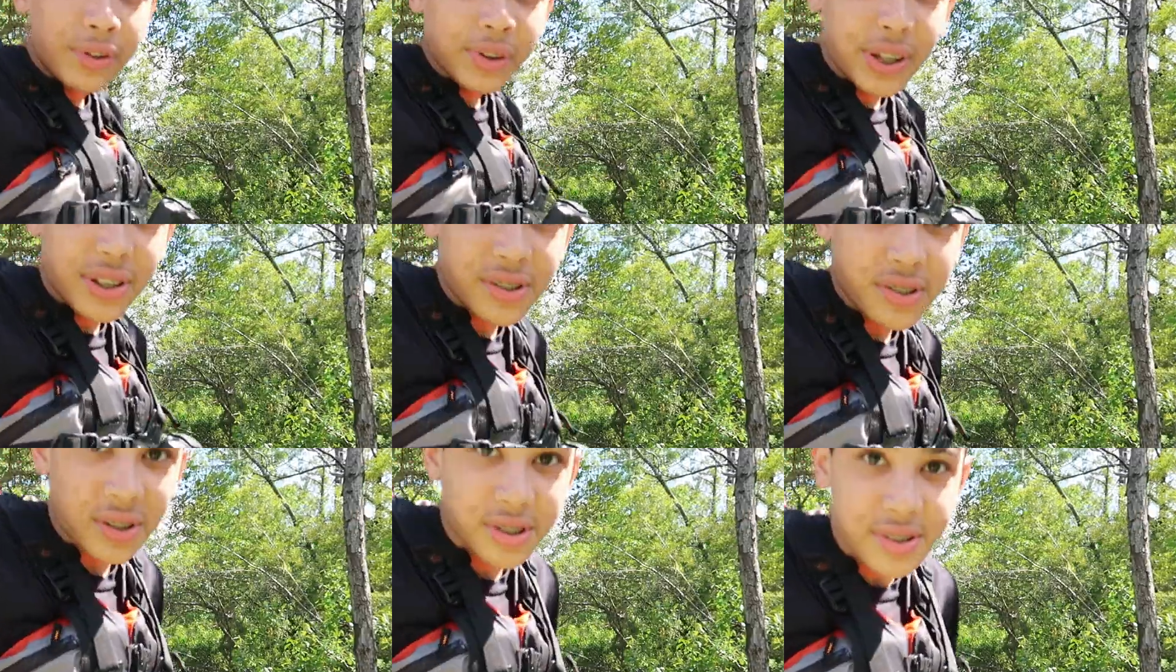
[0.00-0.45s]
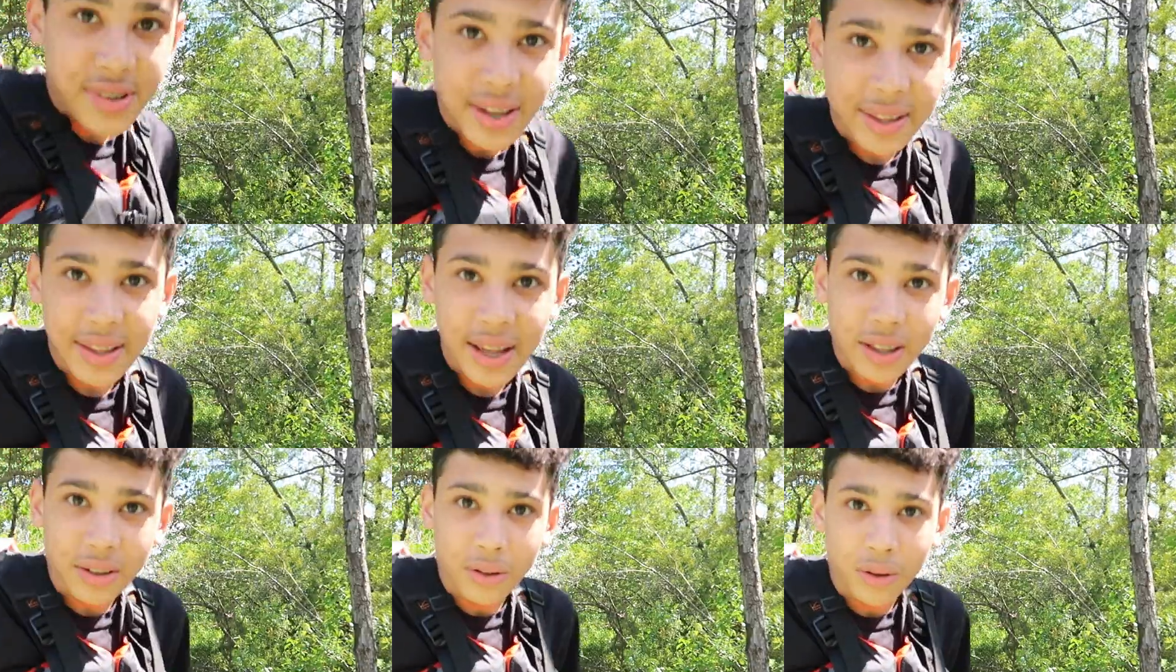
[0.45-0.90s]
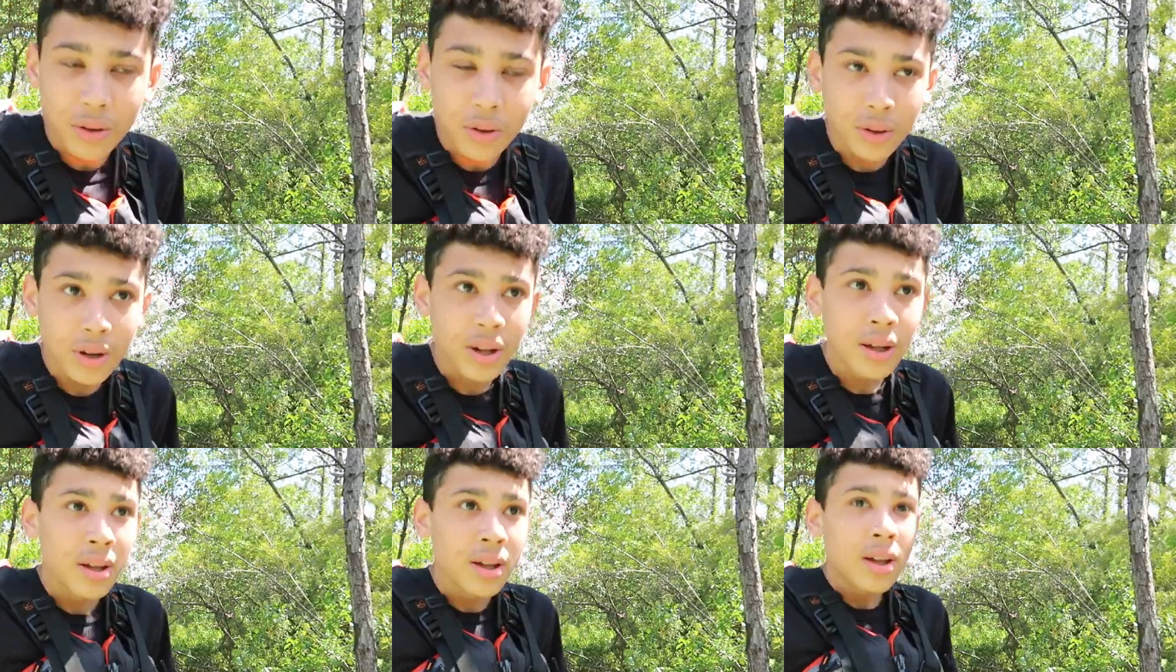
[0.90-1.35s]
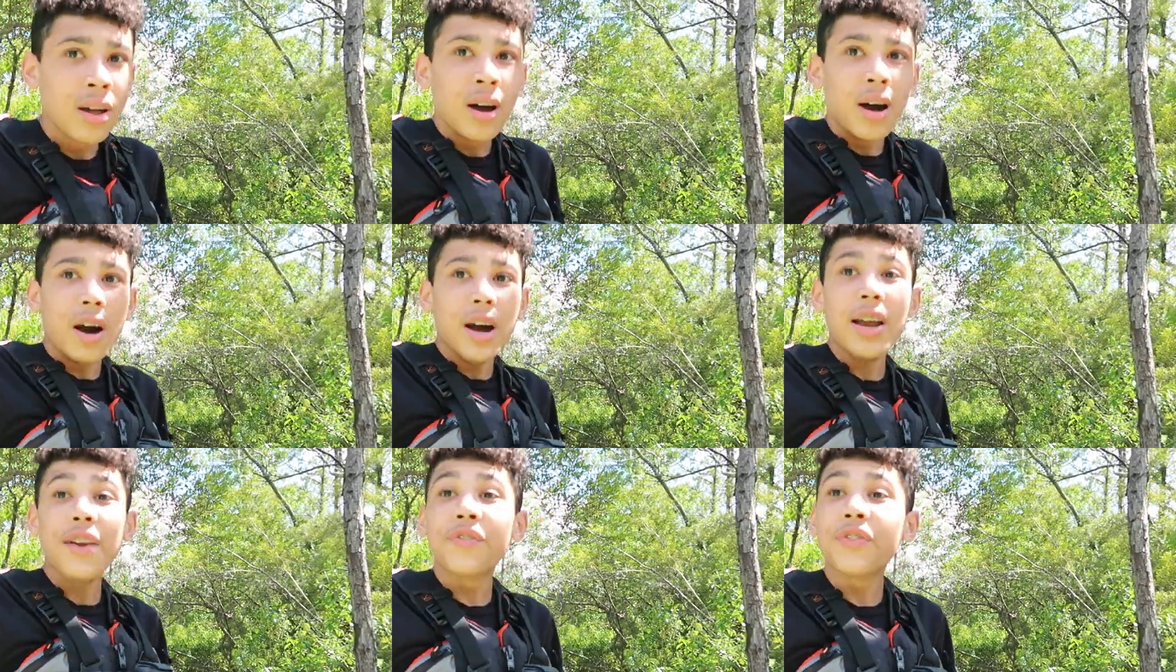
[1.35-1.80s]
don't think it's gonna take that long.
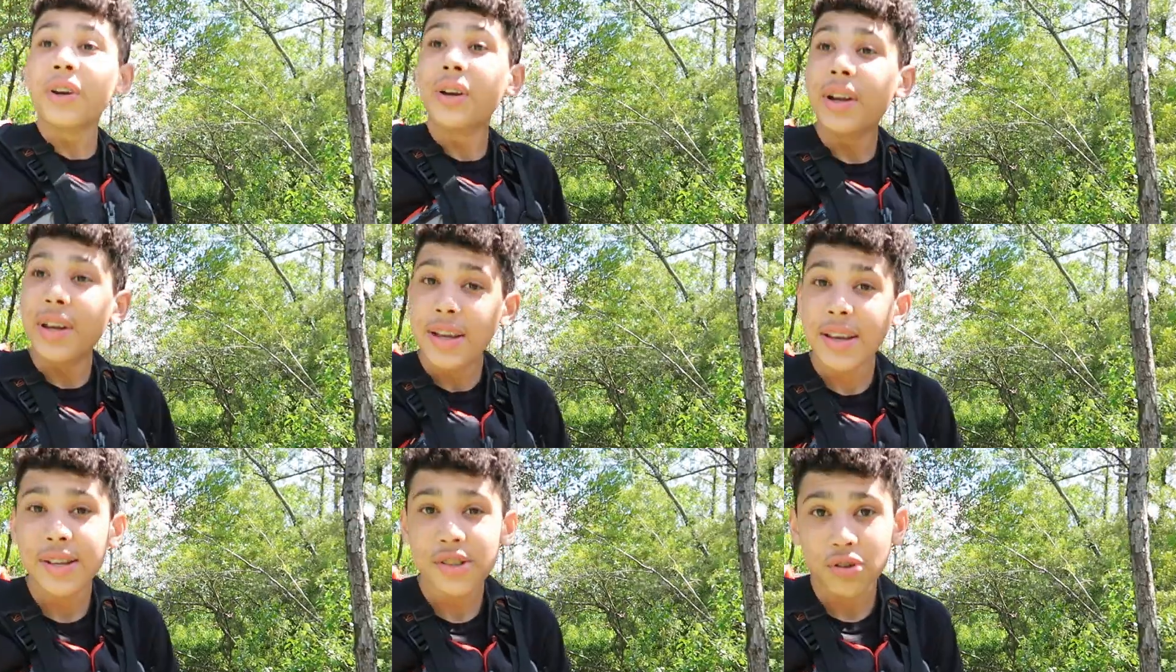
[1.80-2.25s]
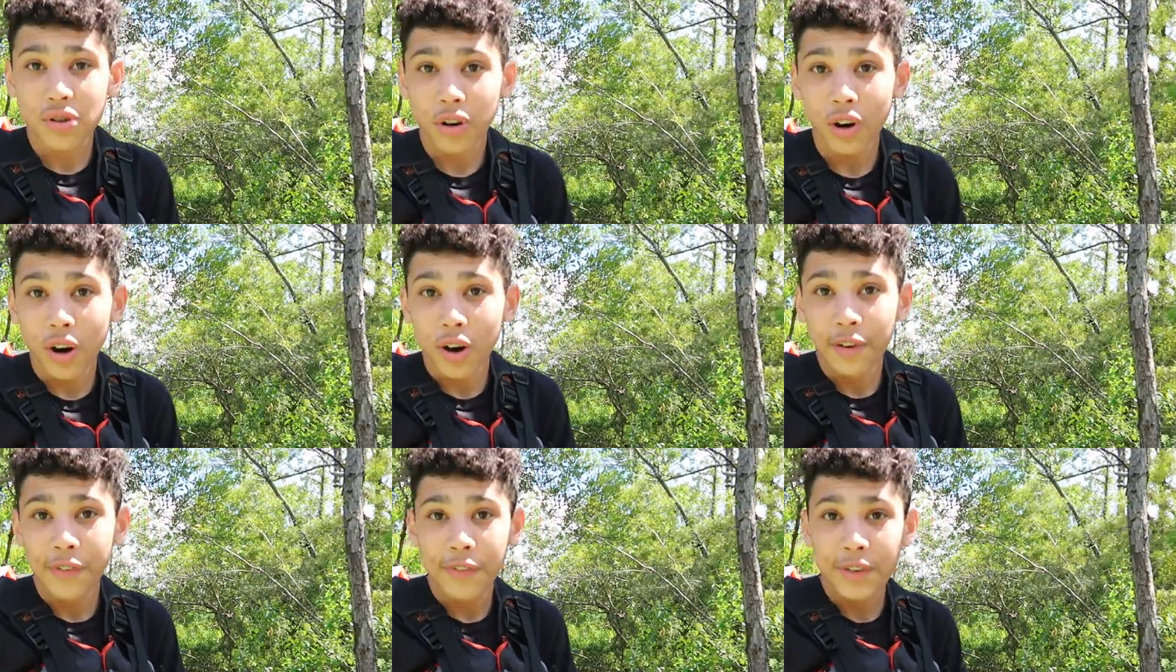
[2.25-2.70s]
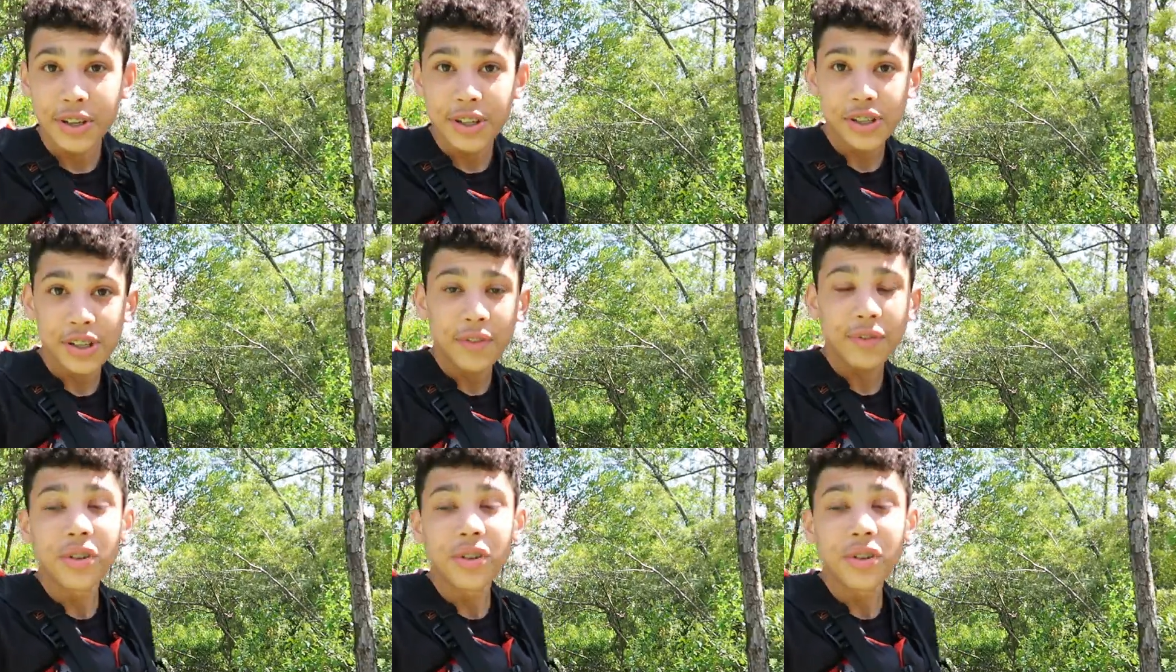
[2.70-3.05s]
If there is crawfish,